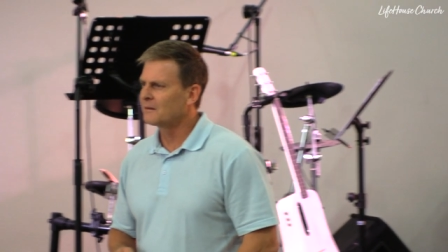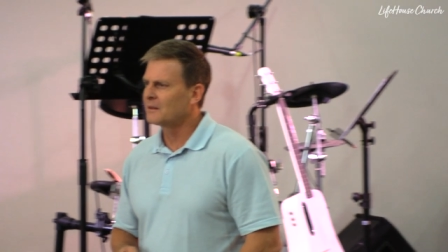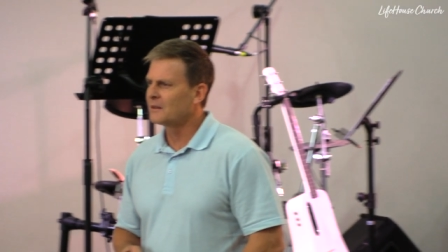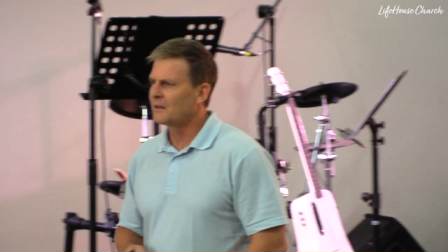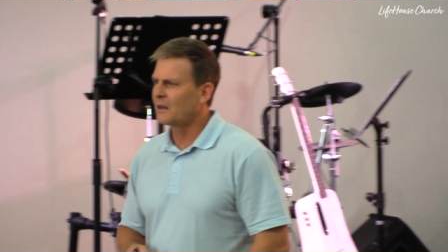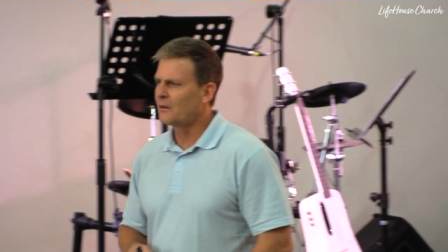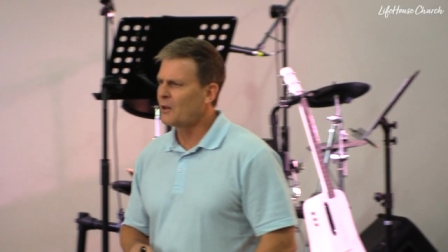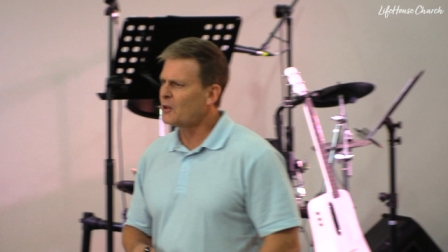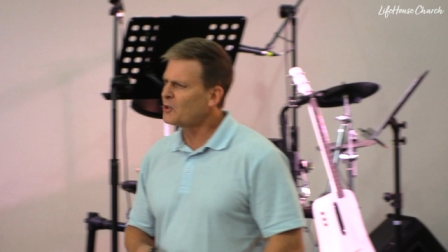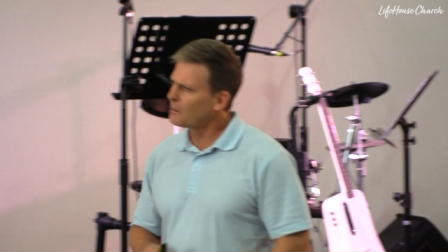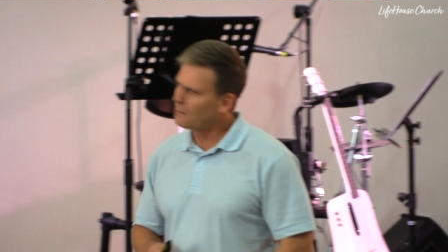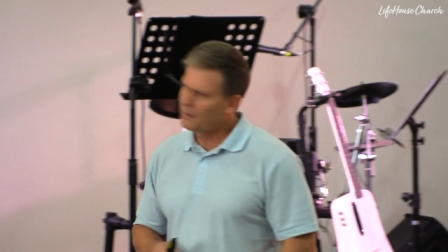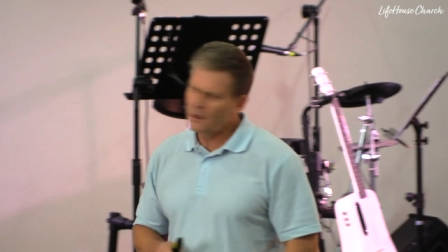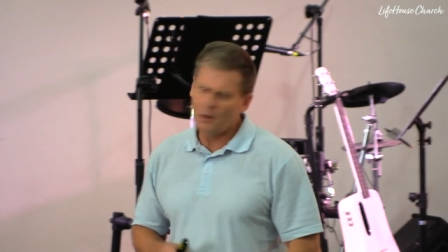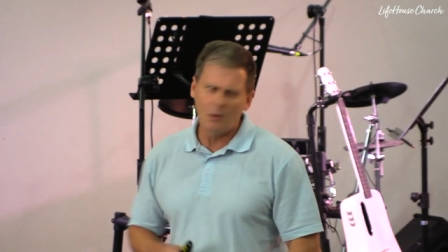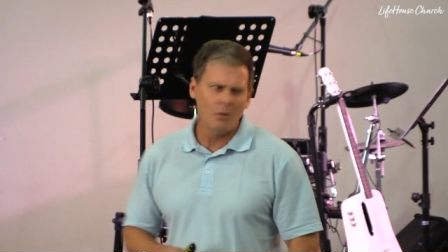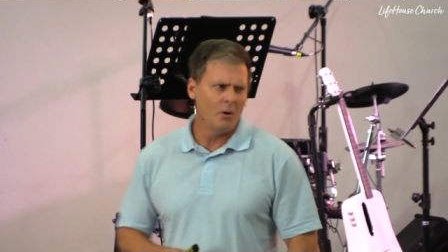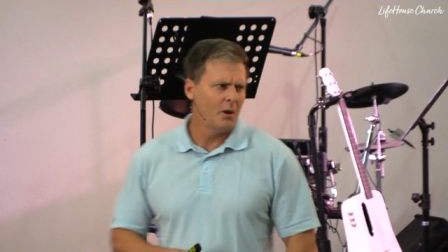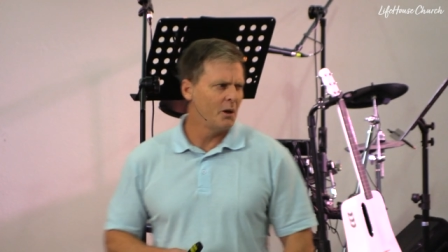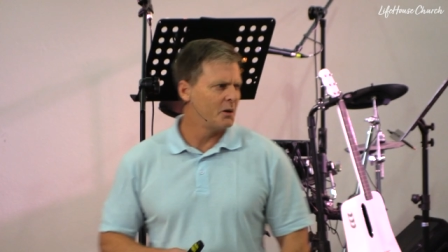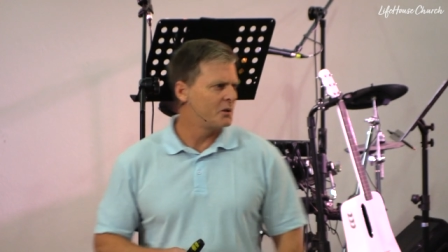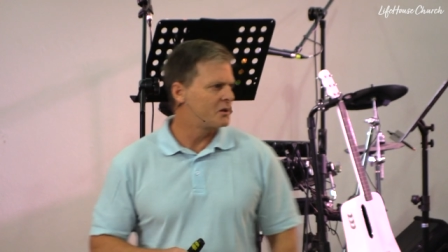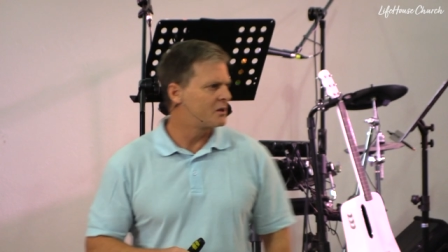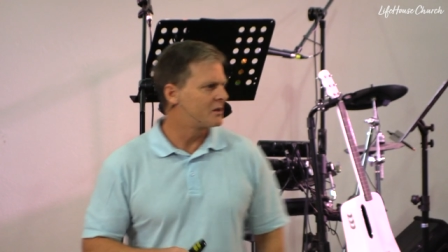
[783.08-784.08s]
Those are big
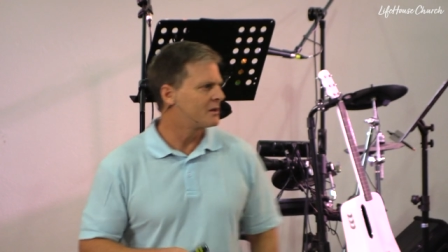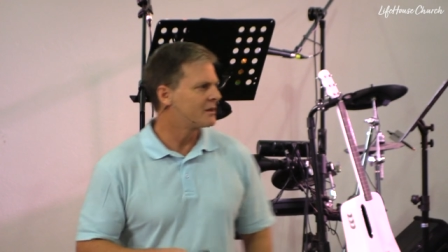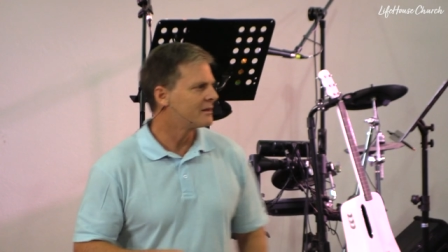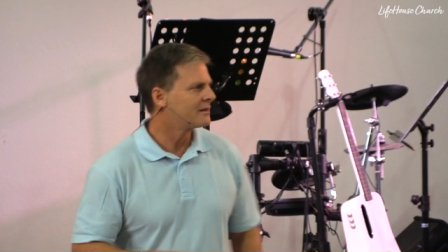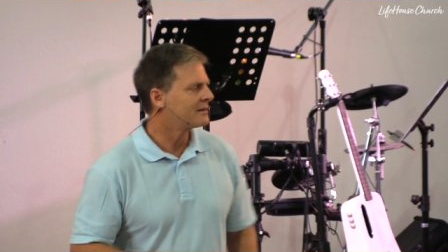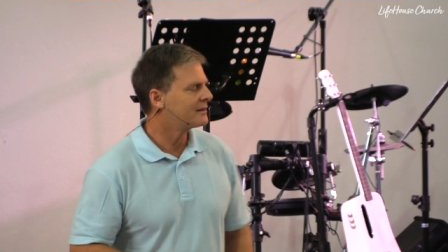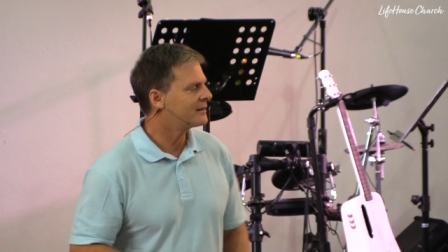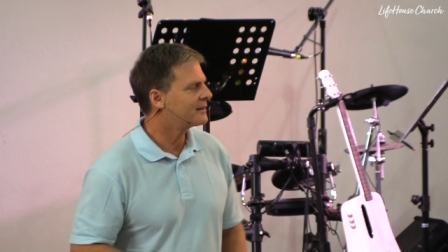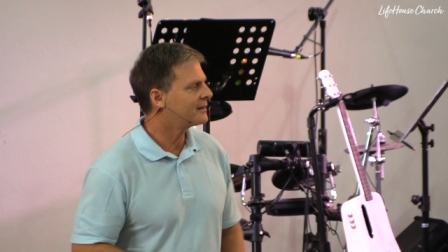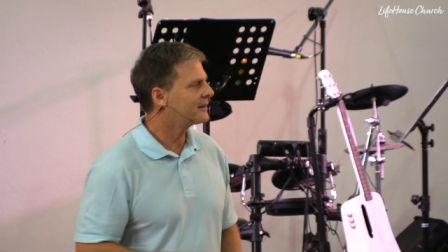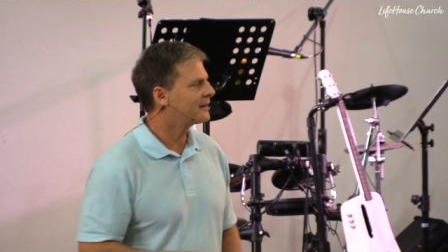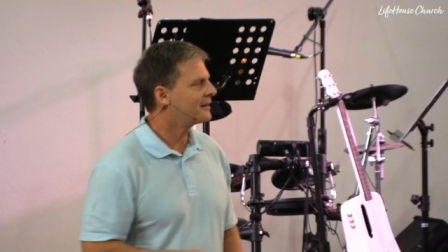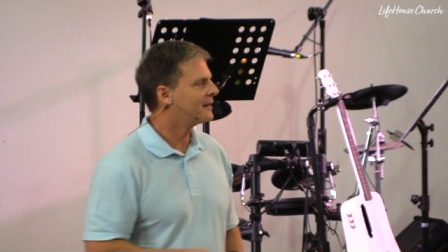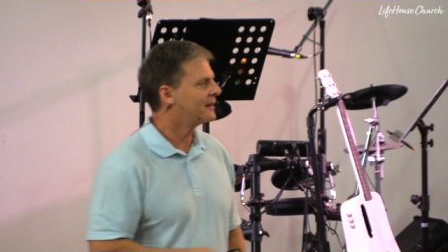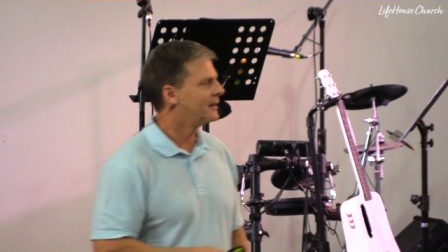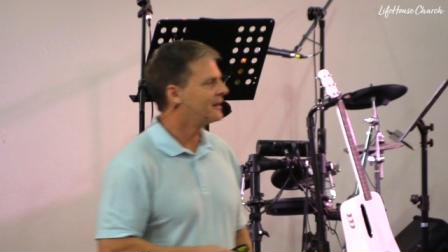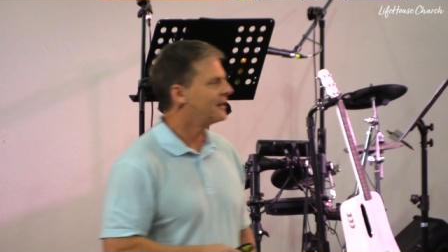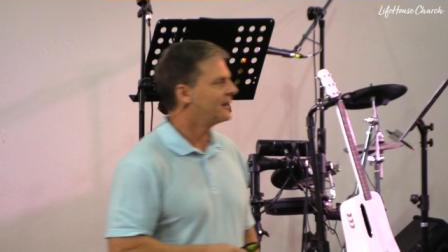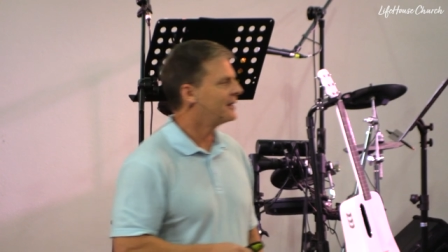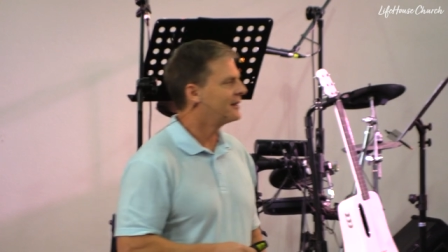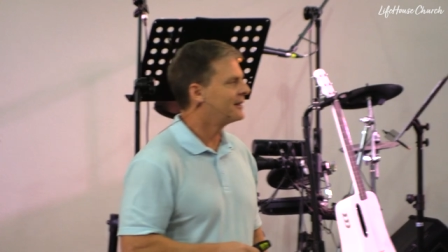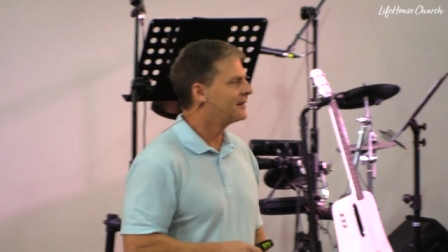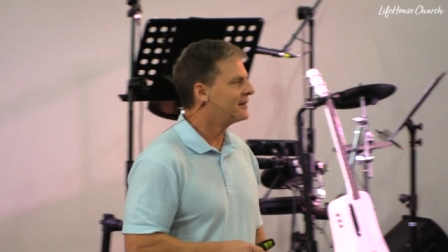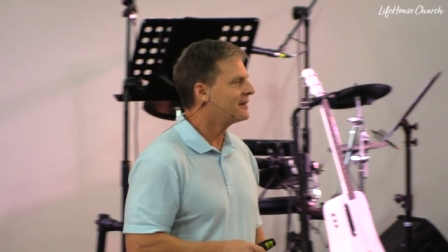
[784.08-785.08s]
words.
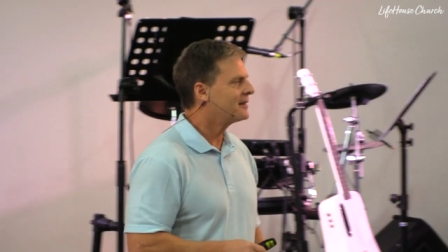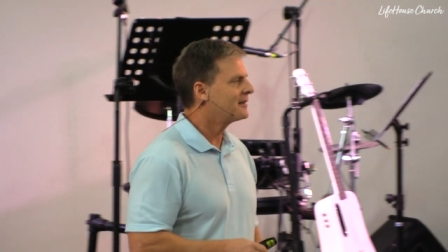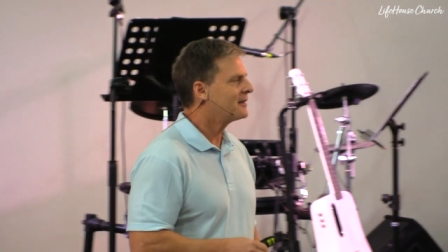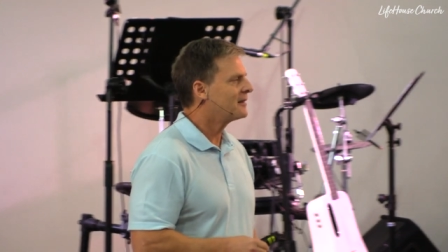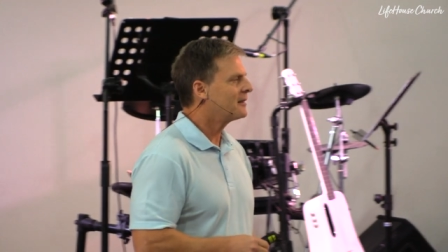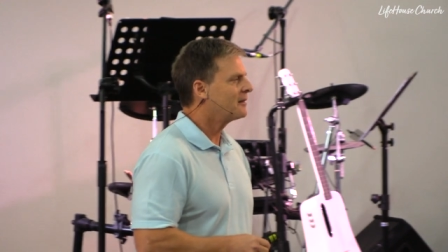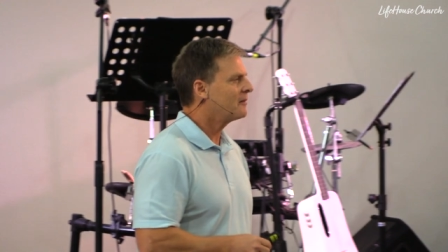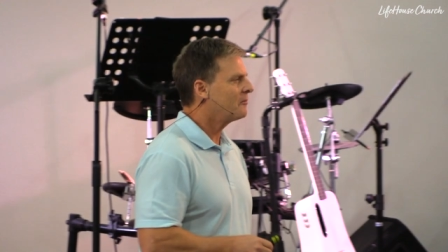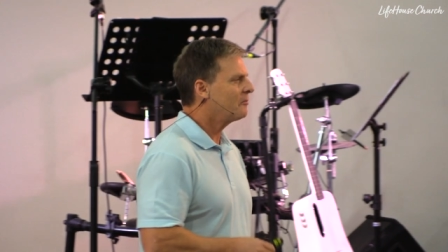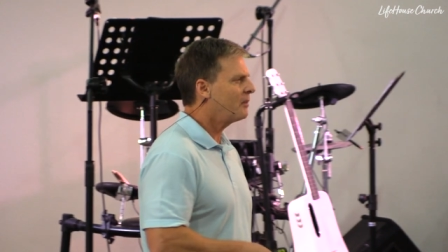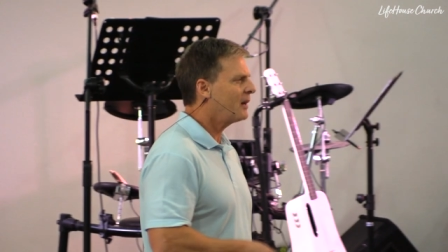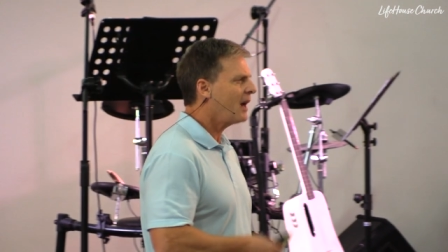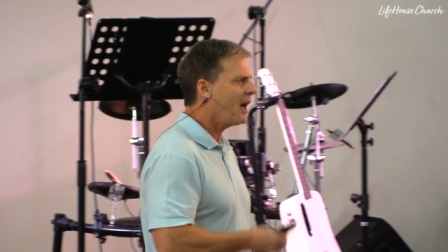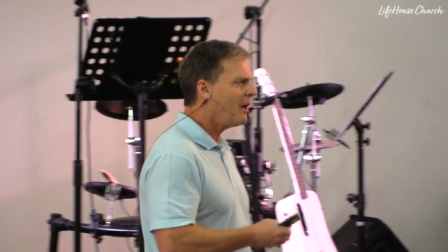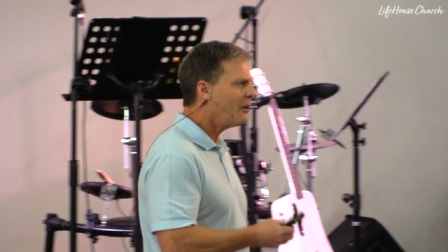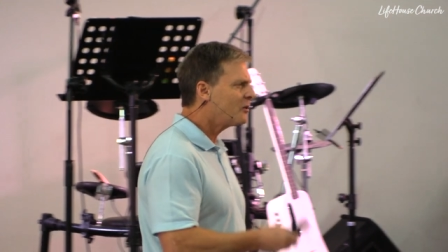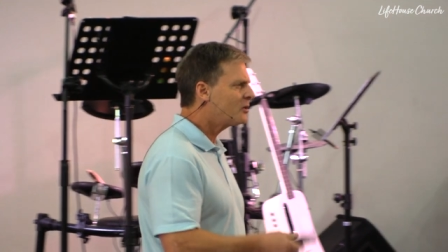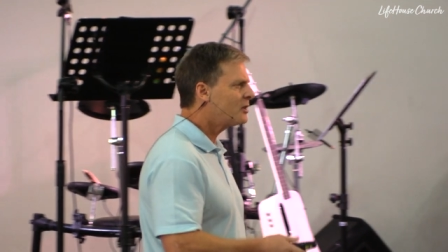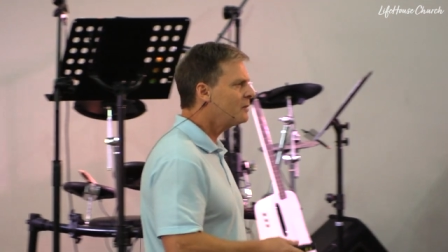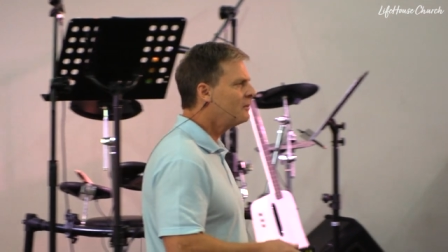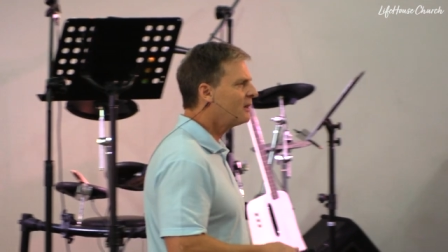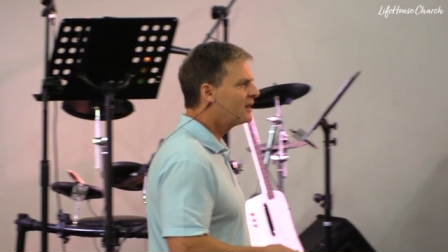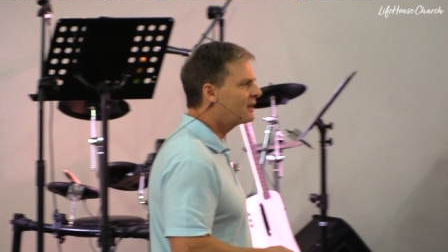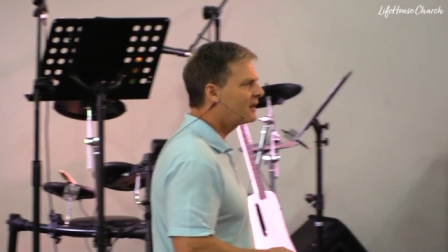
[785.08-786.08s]
But
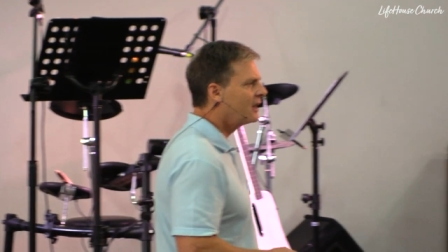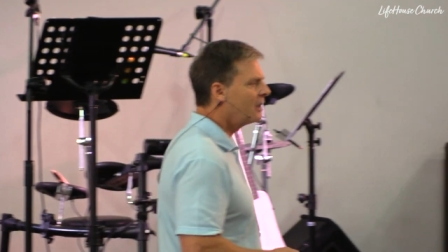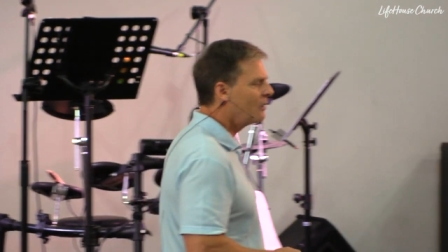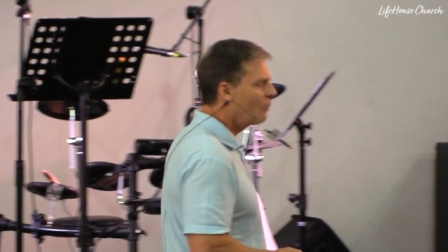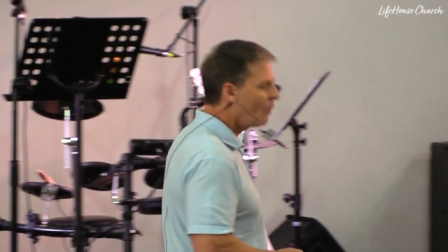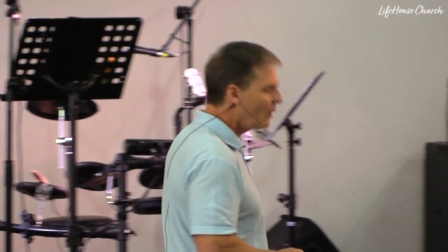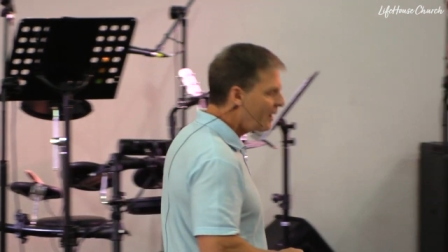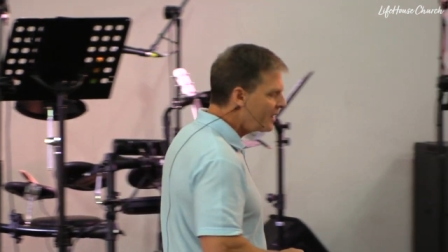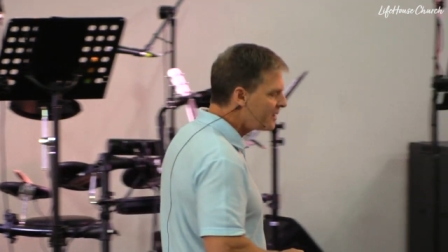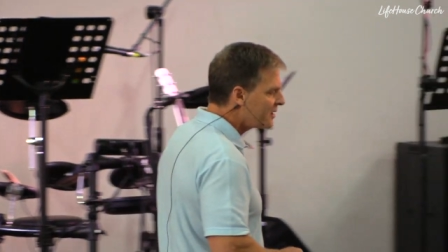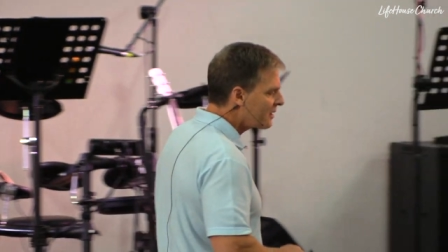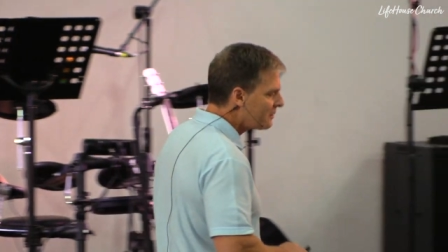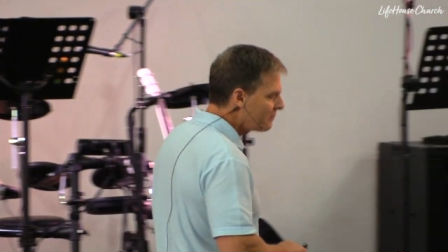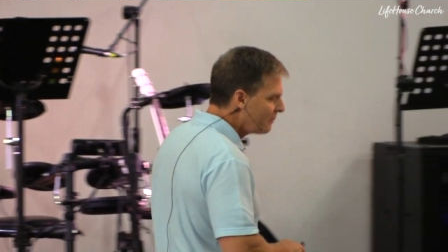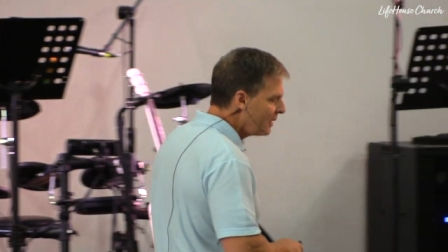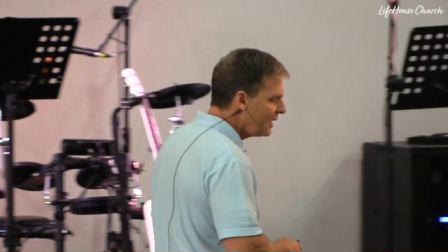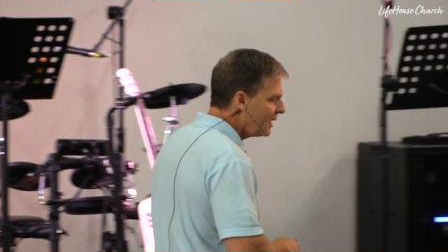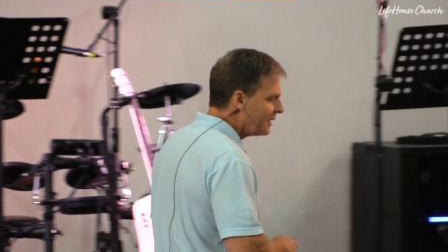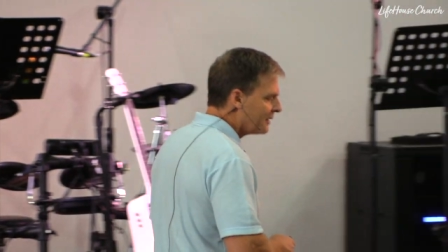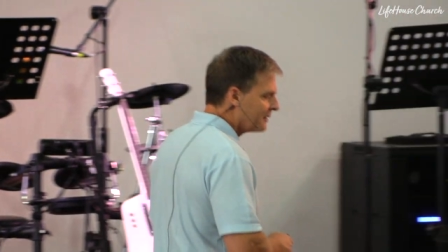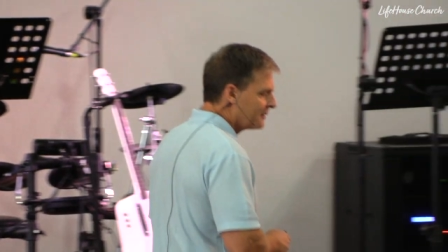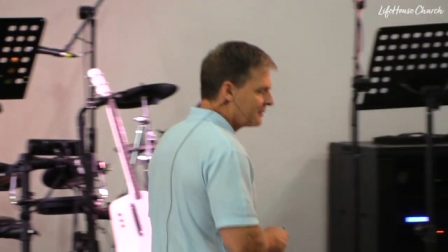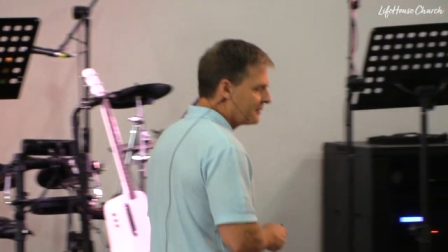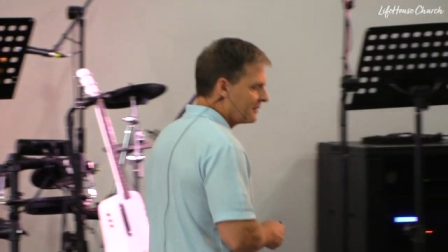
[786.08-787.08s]
ultimately, what does it
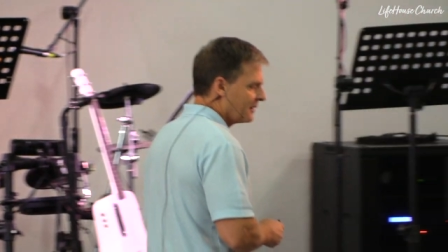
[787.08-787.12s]
mean?